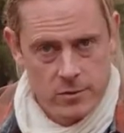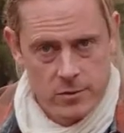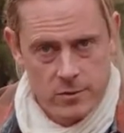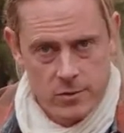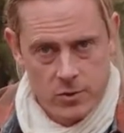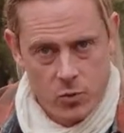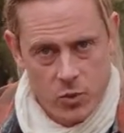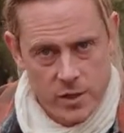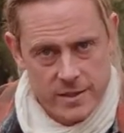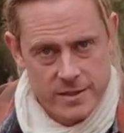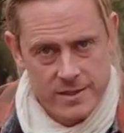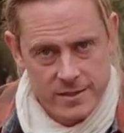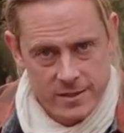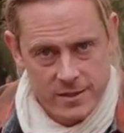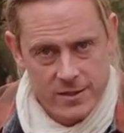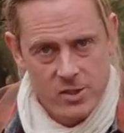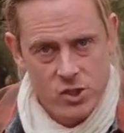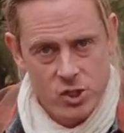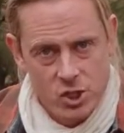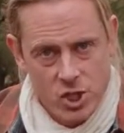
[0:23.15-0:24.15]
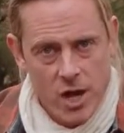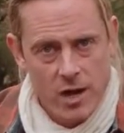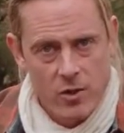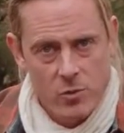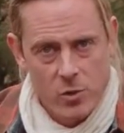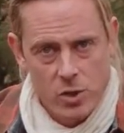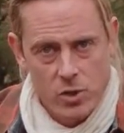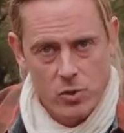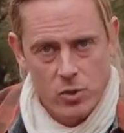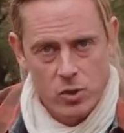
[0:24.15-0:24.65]
twist the chuck,
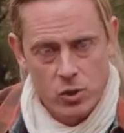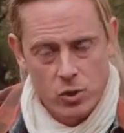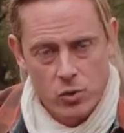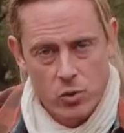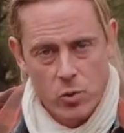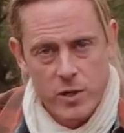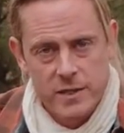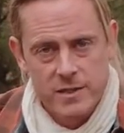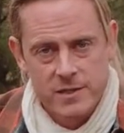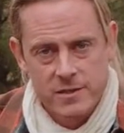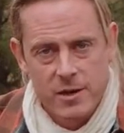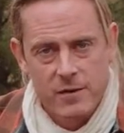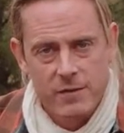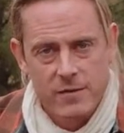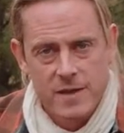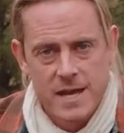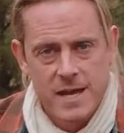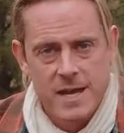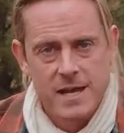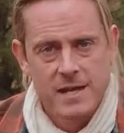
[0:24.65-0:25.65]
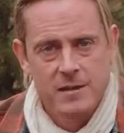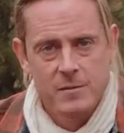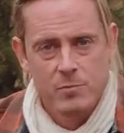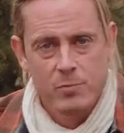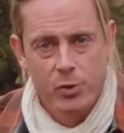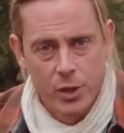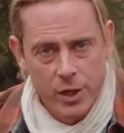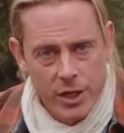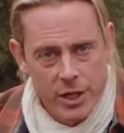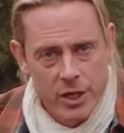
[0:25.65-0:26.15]
when you twist off the end and
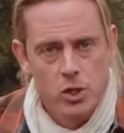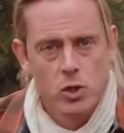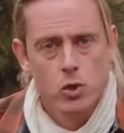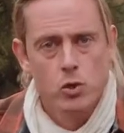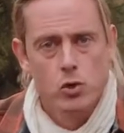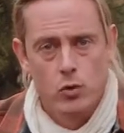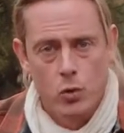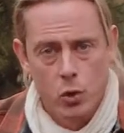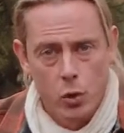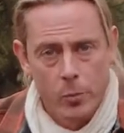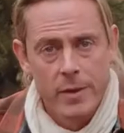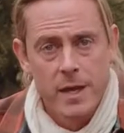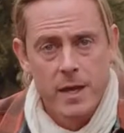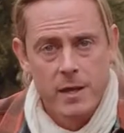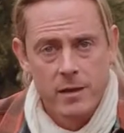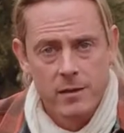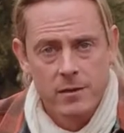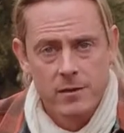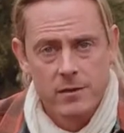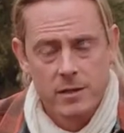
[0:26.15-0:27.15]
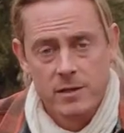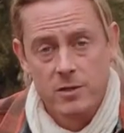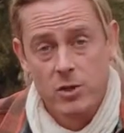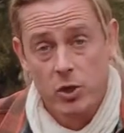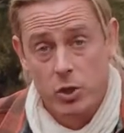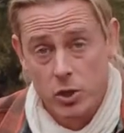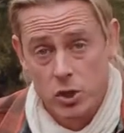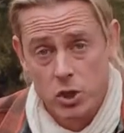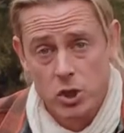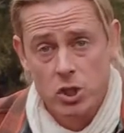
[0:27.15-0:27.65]
put in a new drill bit, it's
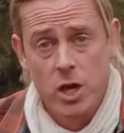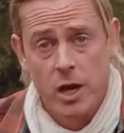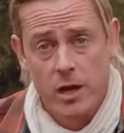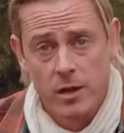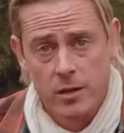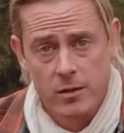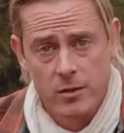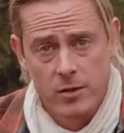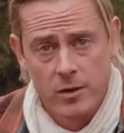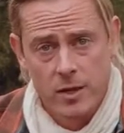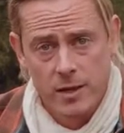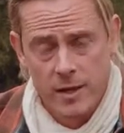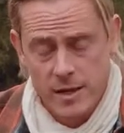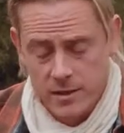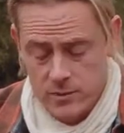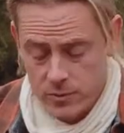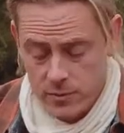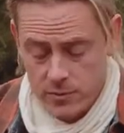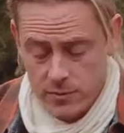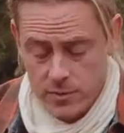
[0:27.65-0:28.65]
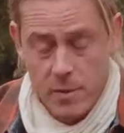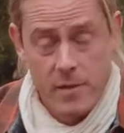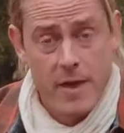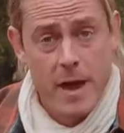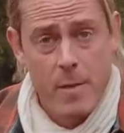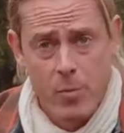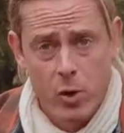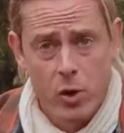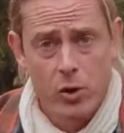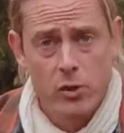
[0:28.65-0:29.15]
called a chuck, okay? That's what
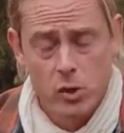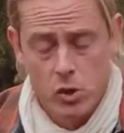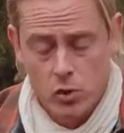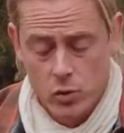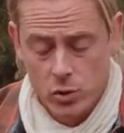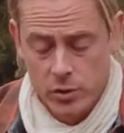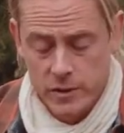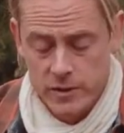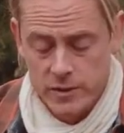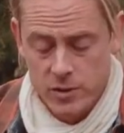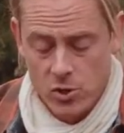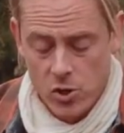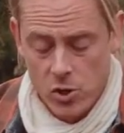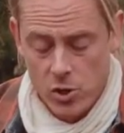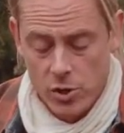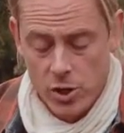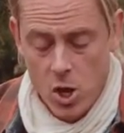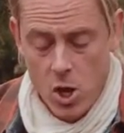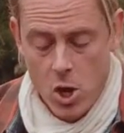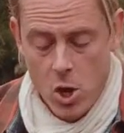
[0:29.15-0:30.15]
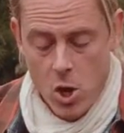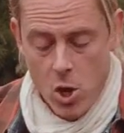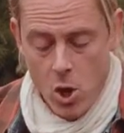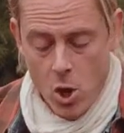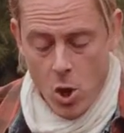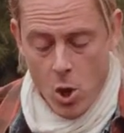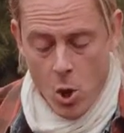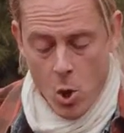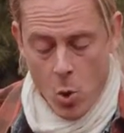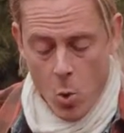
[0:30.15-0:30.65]
that part of the drill is called.
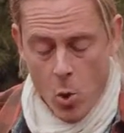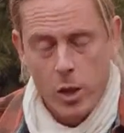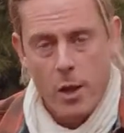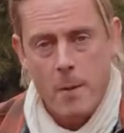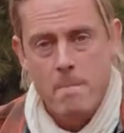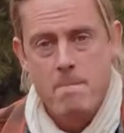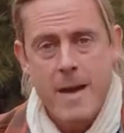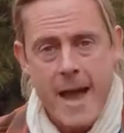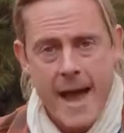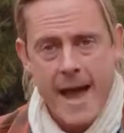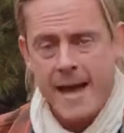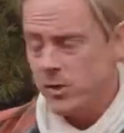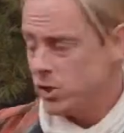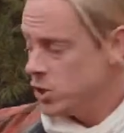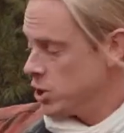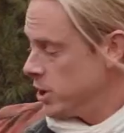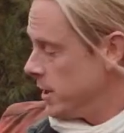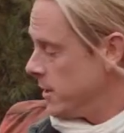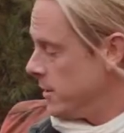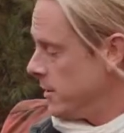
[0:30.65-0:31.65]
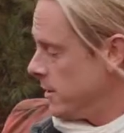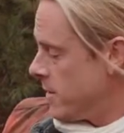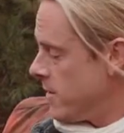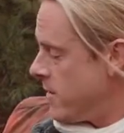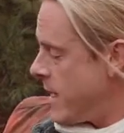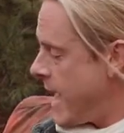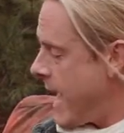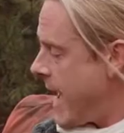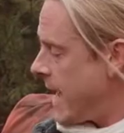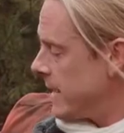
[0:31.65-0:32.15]
Well, imagine
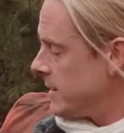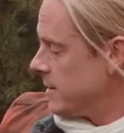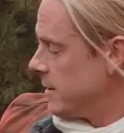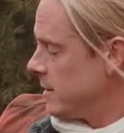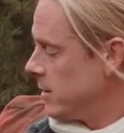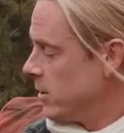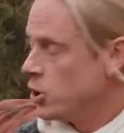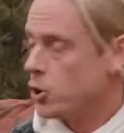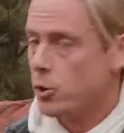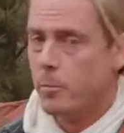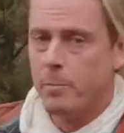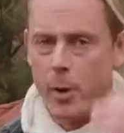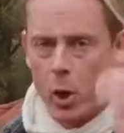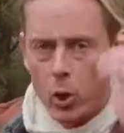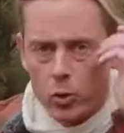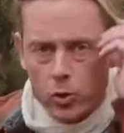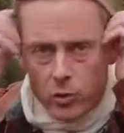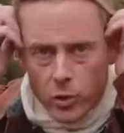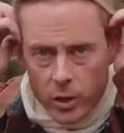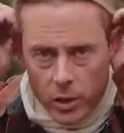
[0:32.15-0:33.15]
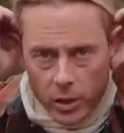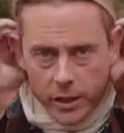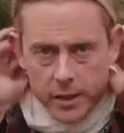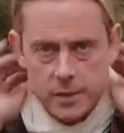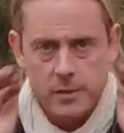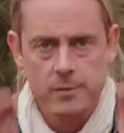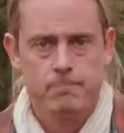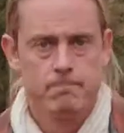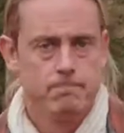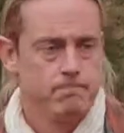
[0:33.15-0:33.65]
that you're bow
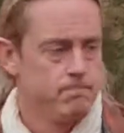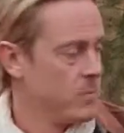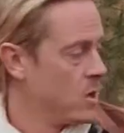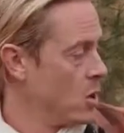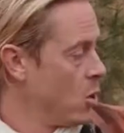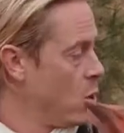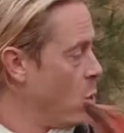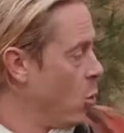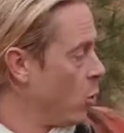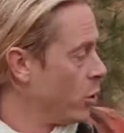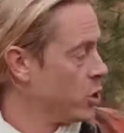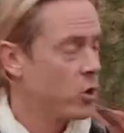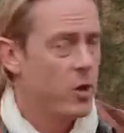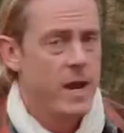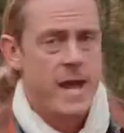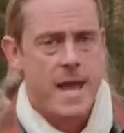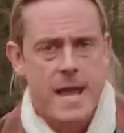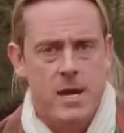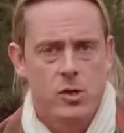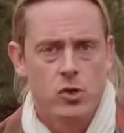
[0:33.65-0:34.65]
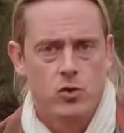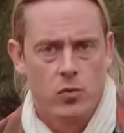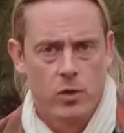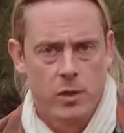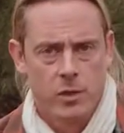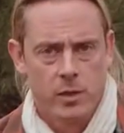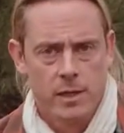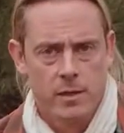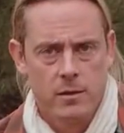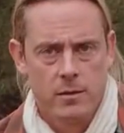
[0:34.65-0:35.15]
drilling or you're hand
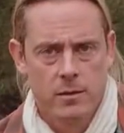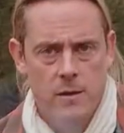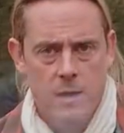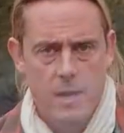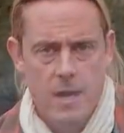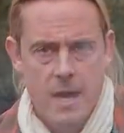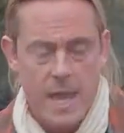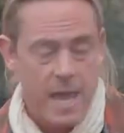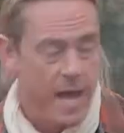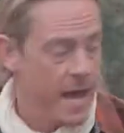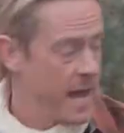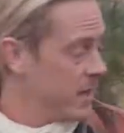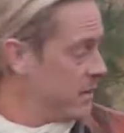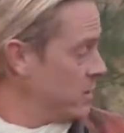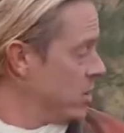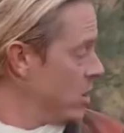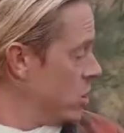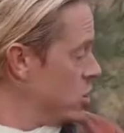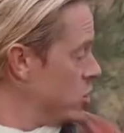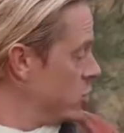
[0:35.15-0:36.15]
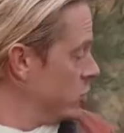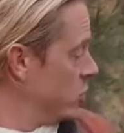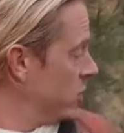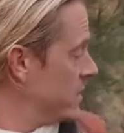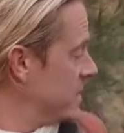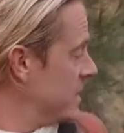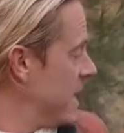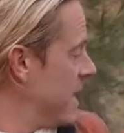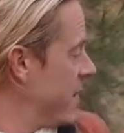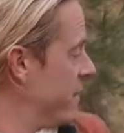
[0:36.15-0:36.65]
drilling and you
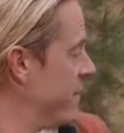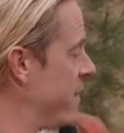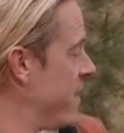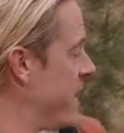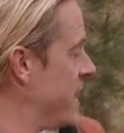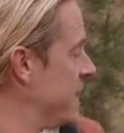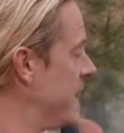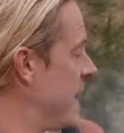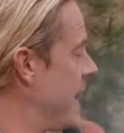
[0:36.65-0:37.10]
just can't find a